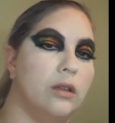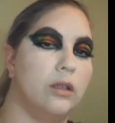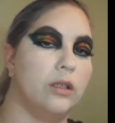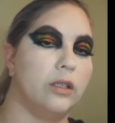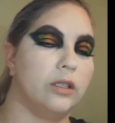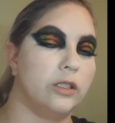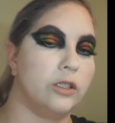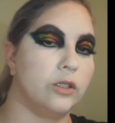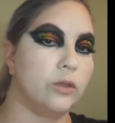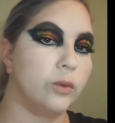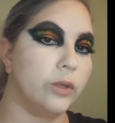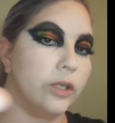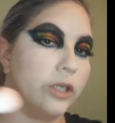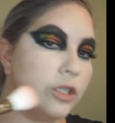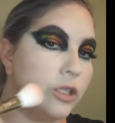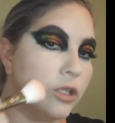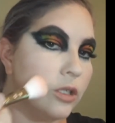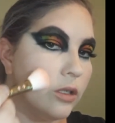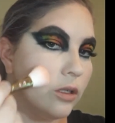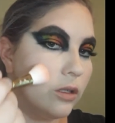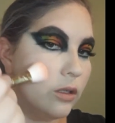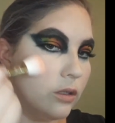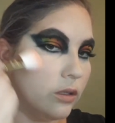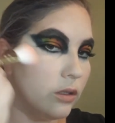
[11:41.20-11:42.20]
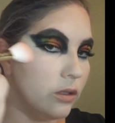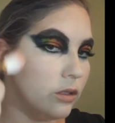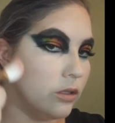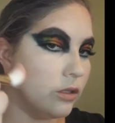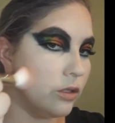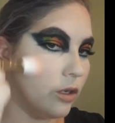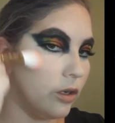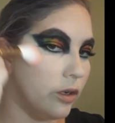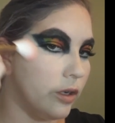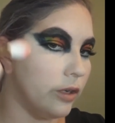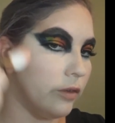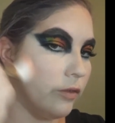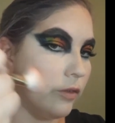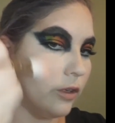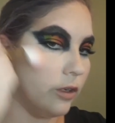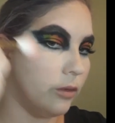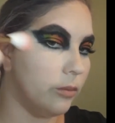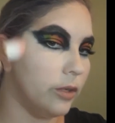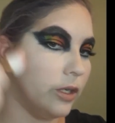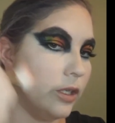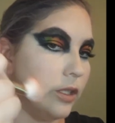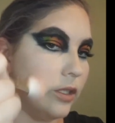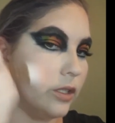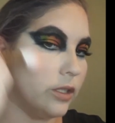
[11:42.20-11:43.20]
Let's switch. Sorry if
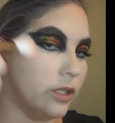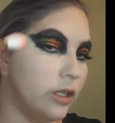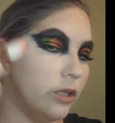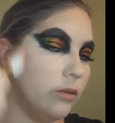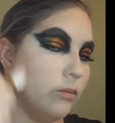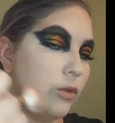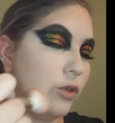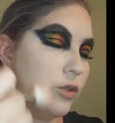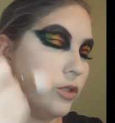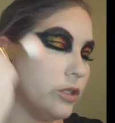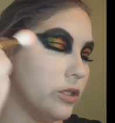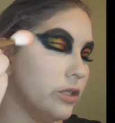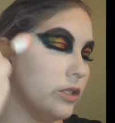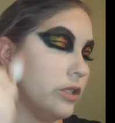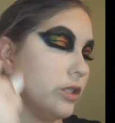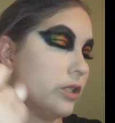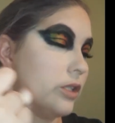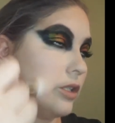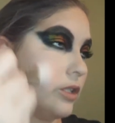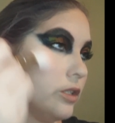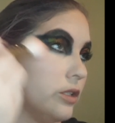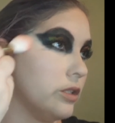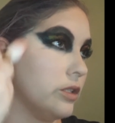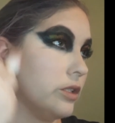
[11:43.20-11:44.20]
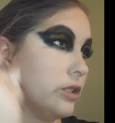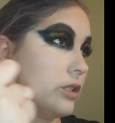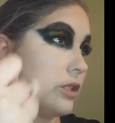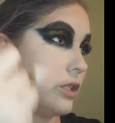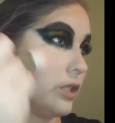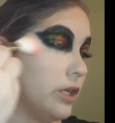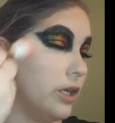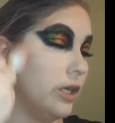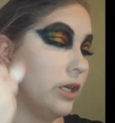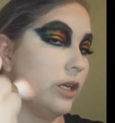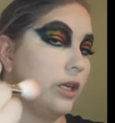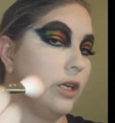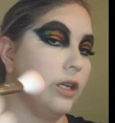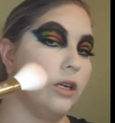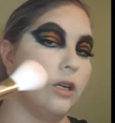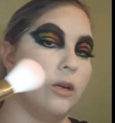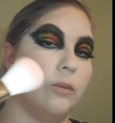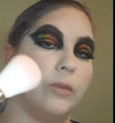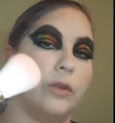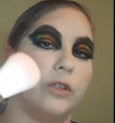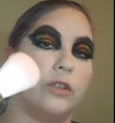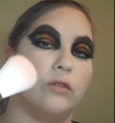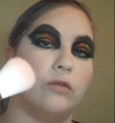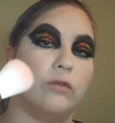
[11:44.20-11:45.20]
anybody's getting motion sickness. It's kicking
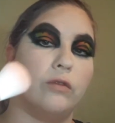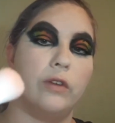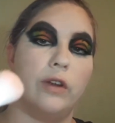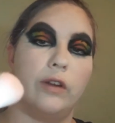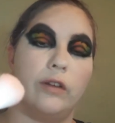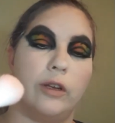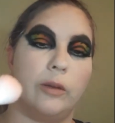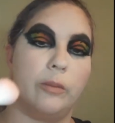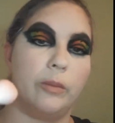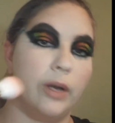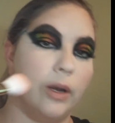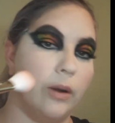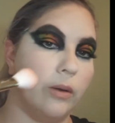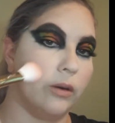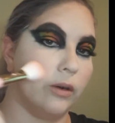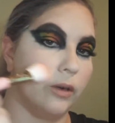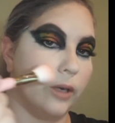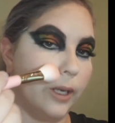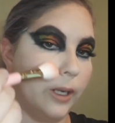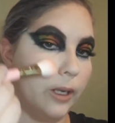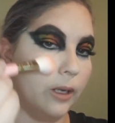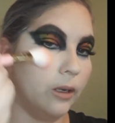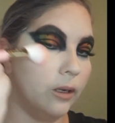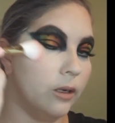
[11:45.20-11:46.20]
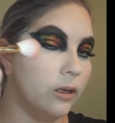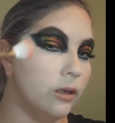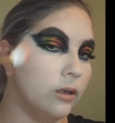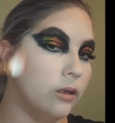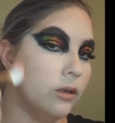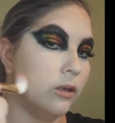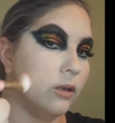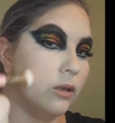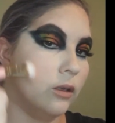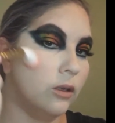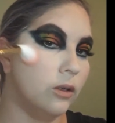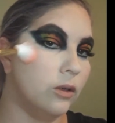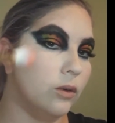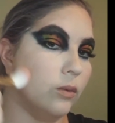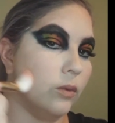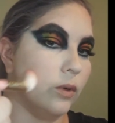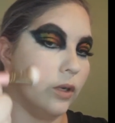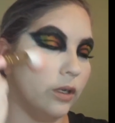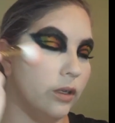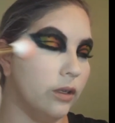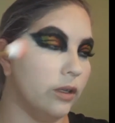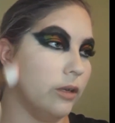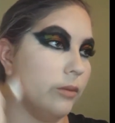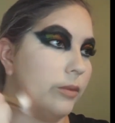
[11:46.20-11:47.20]
up. It's very powdery.
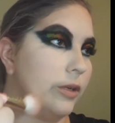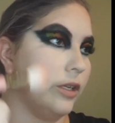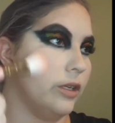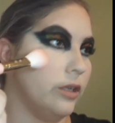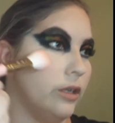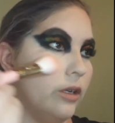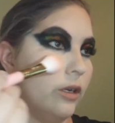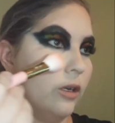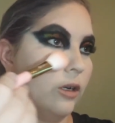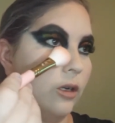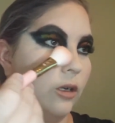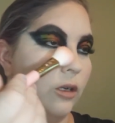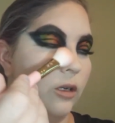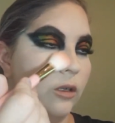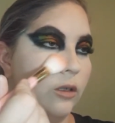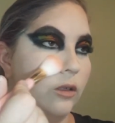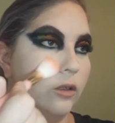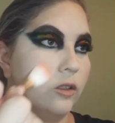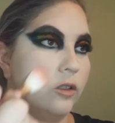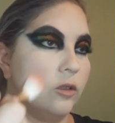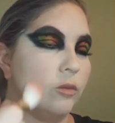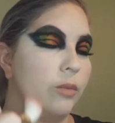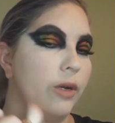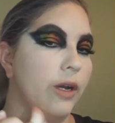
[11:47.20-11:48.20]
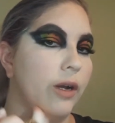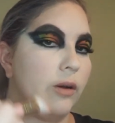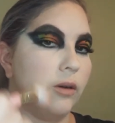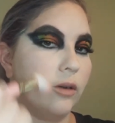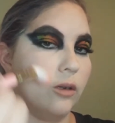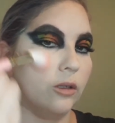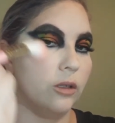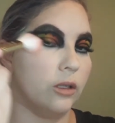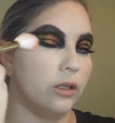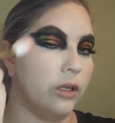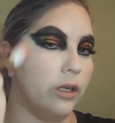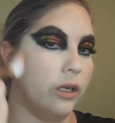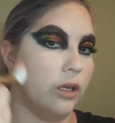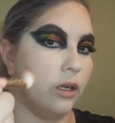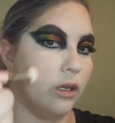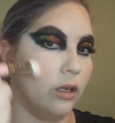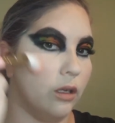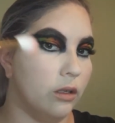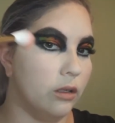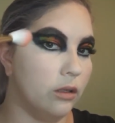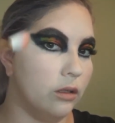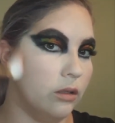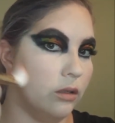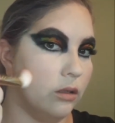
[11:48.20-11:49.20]
Well, I mean, duh. It's powder, Lenae.
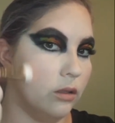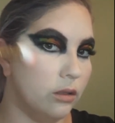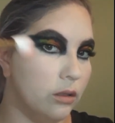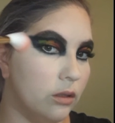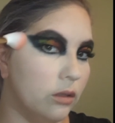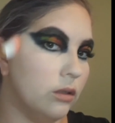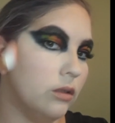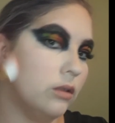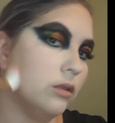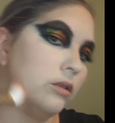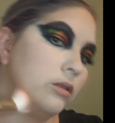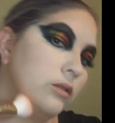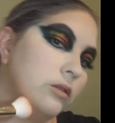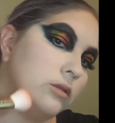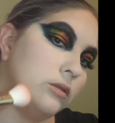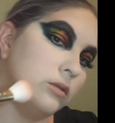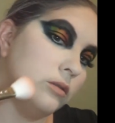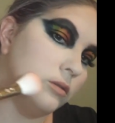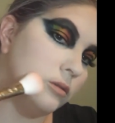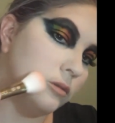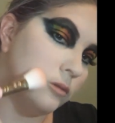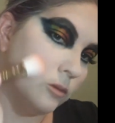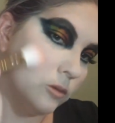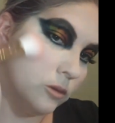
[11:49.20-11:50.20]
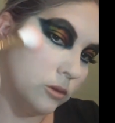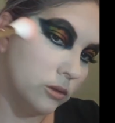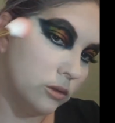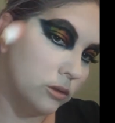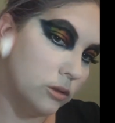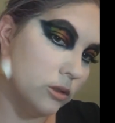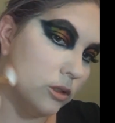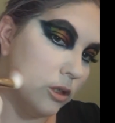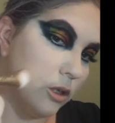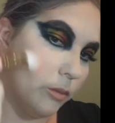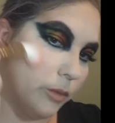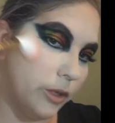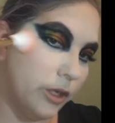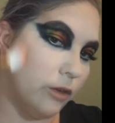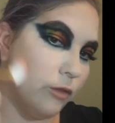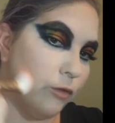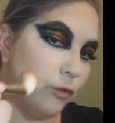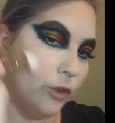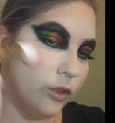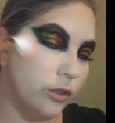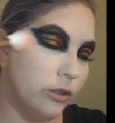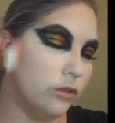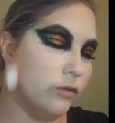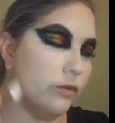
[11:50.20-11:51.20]
I mean, it
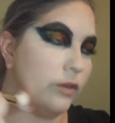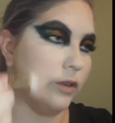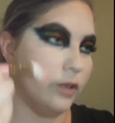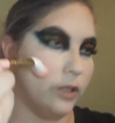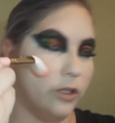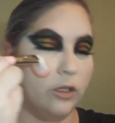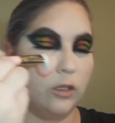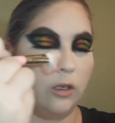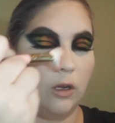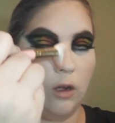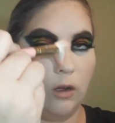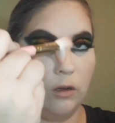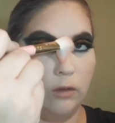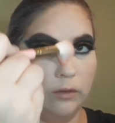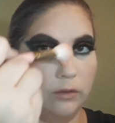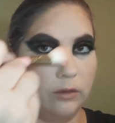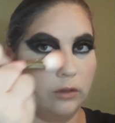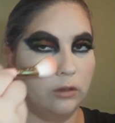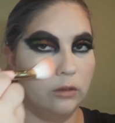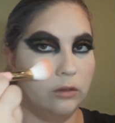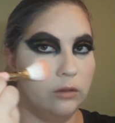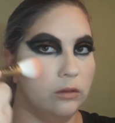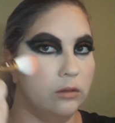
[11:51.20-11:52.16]
feels very soft.